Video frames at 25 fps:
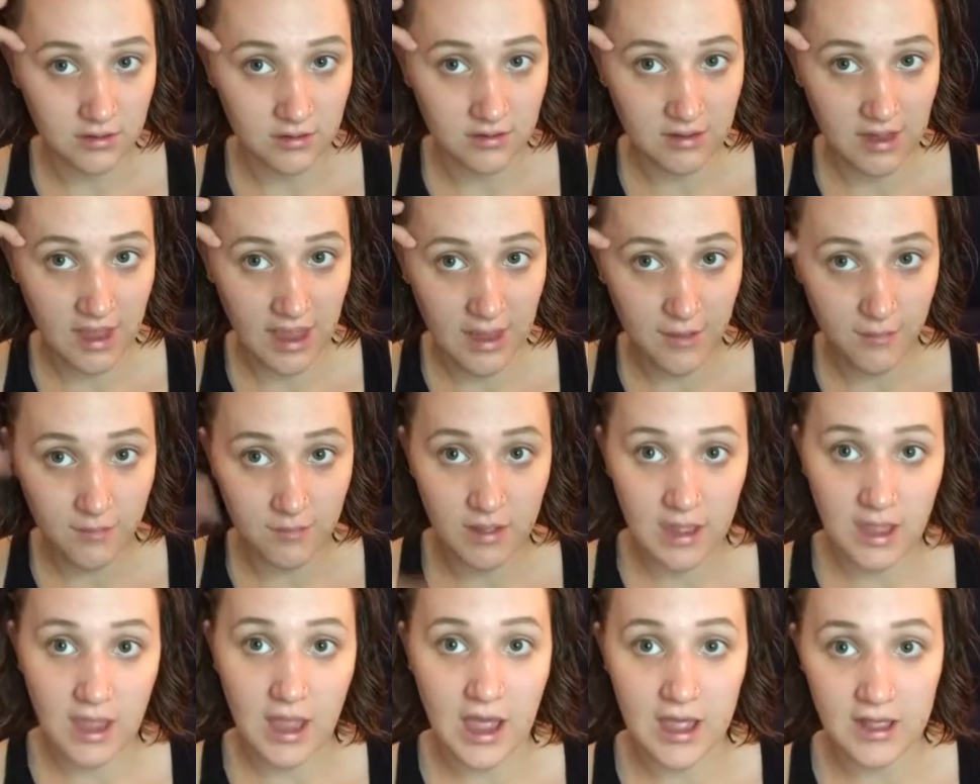tape
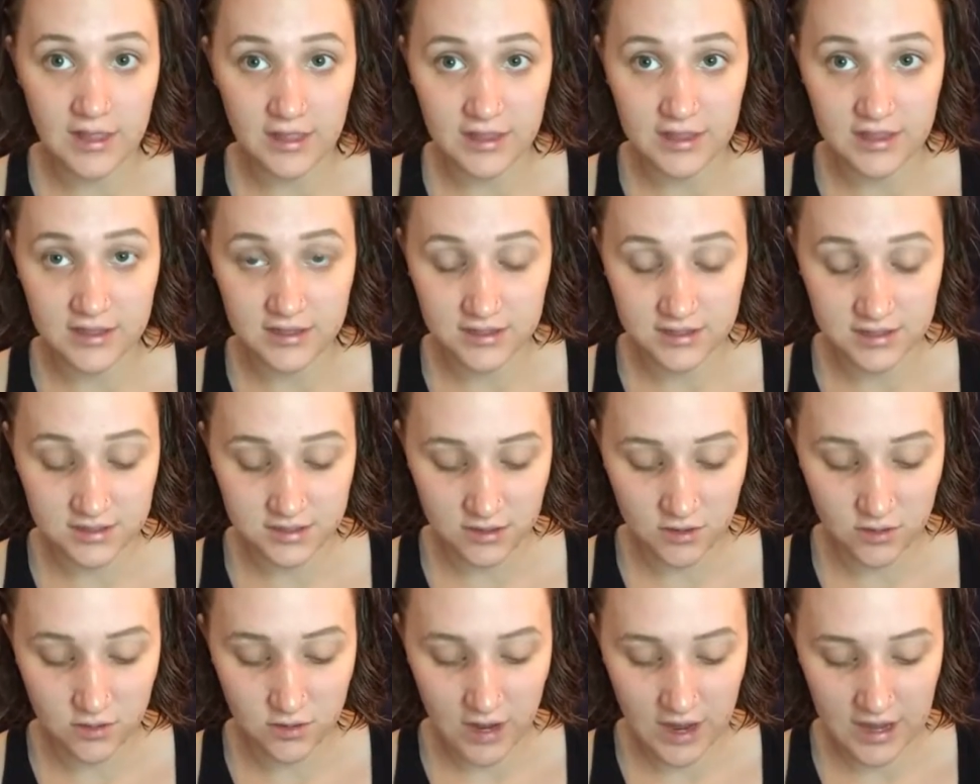my eyelids
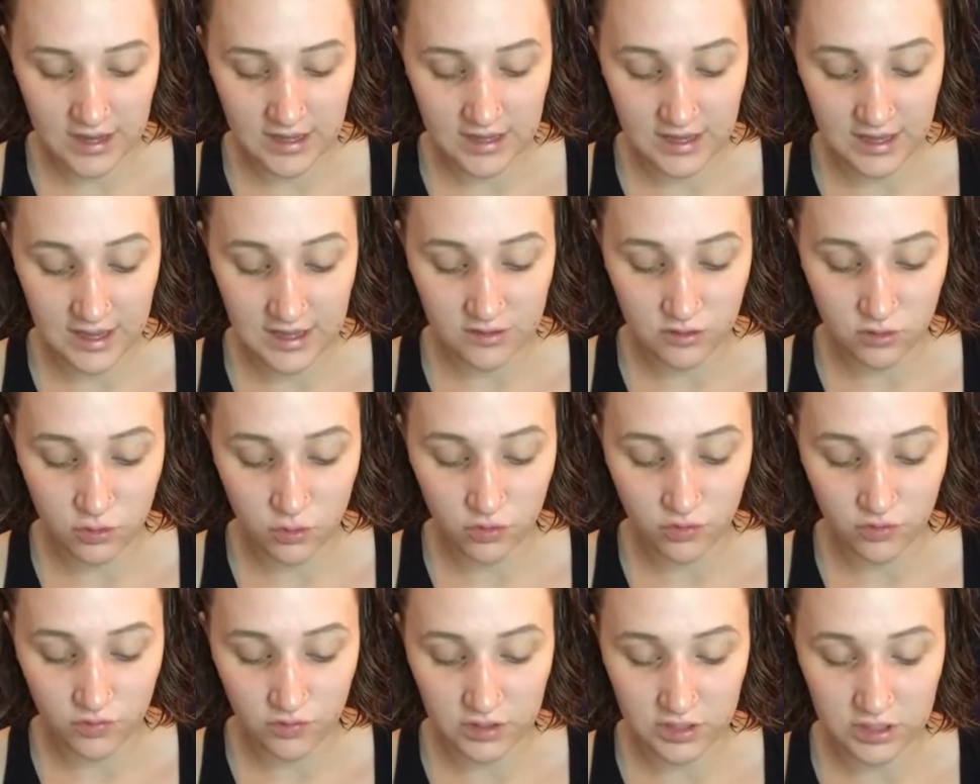so I can get
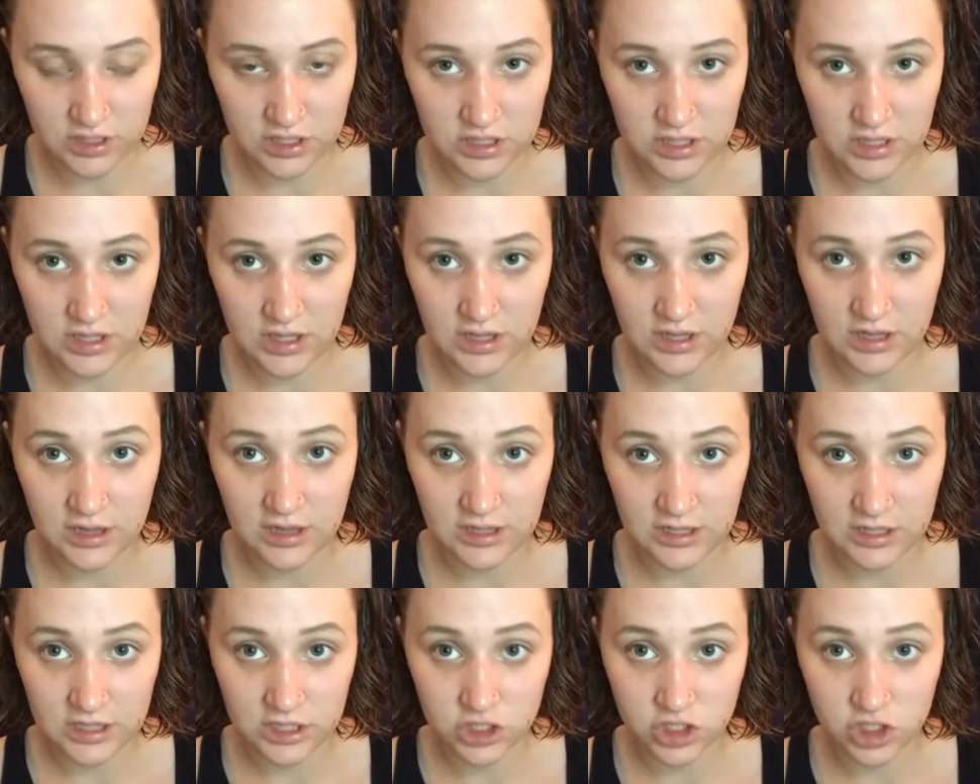those really
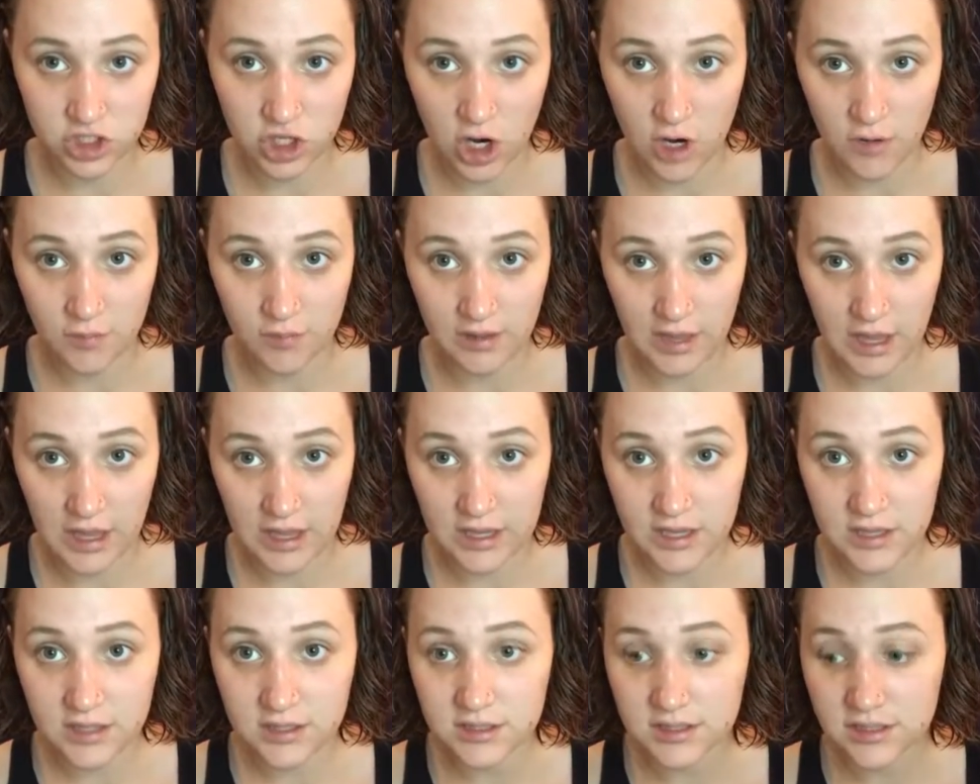clean, sharp
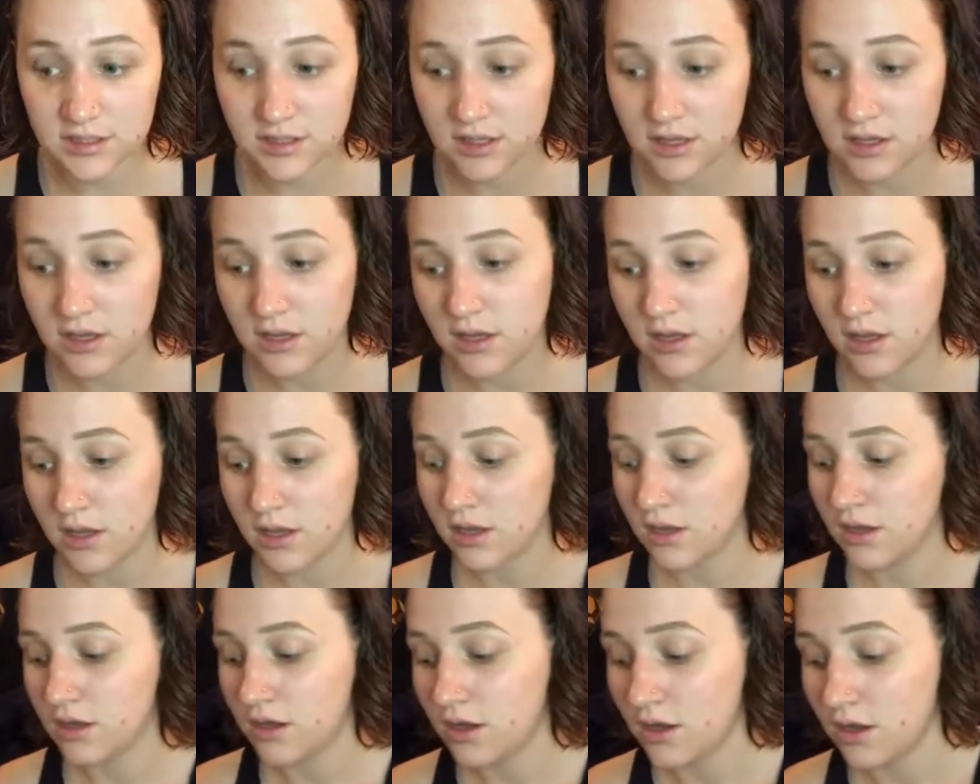lines
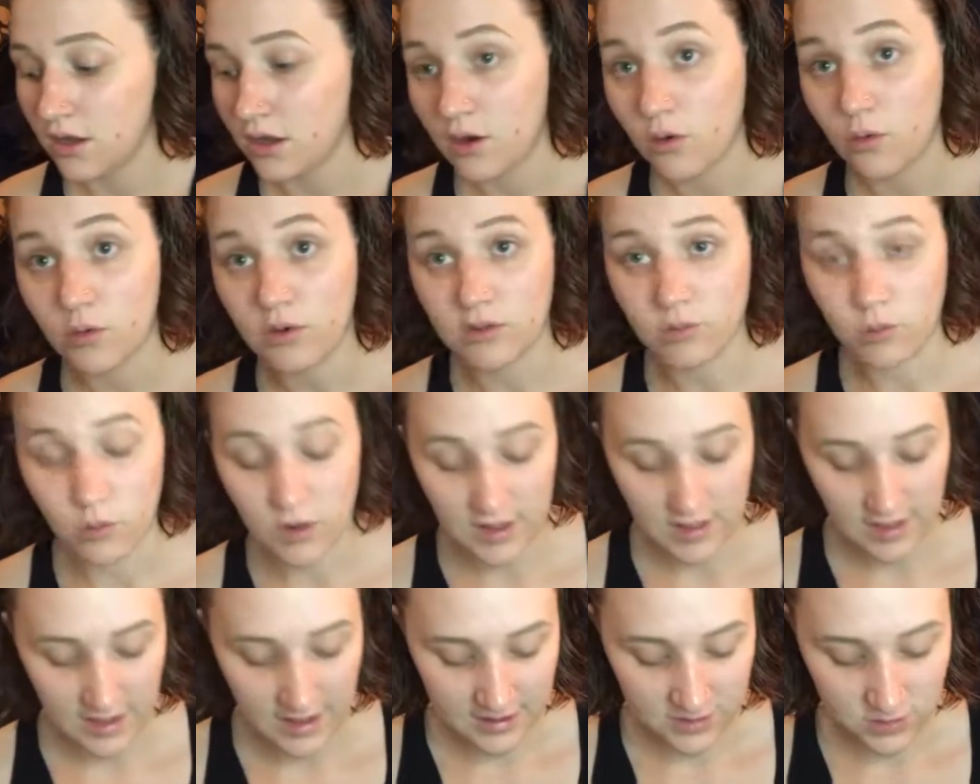with
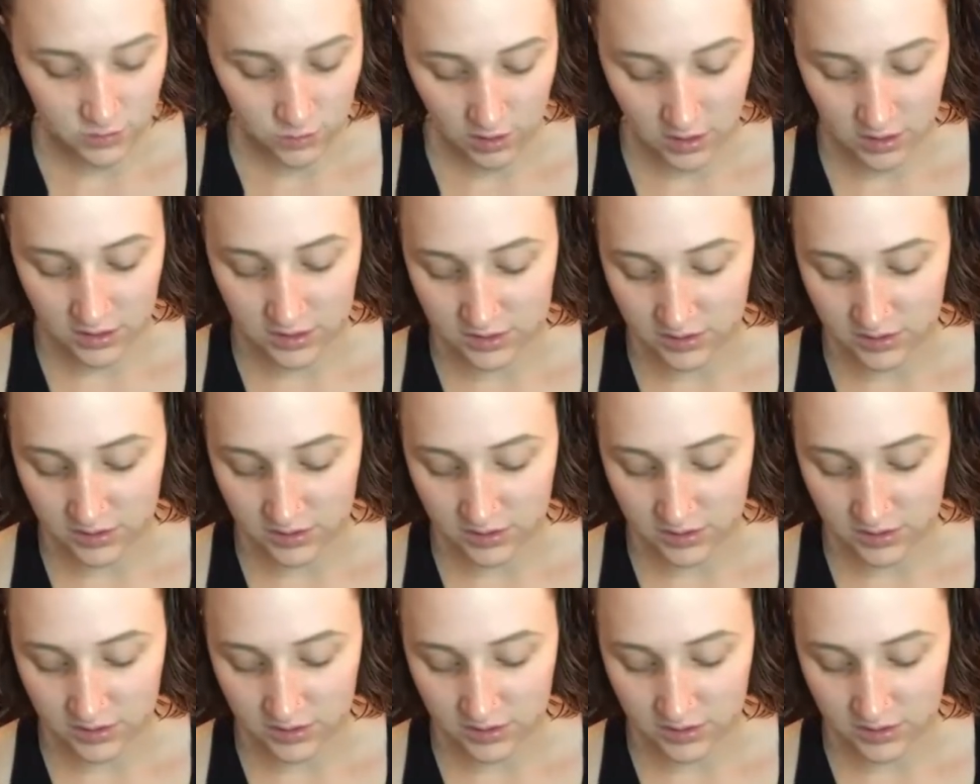way less work.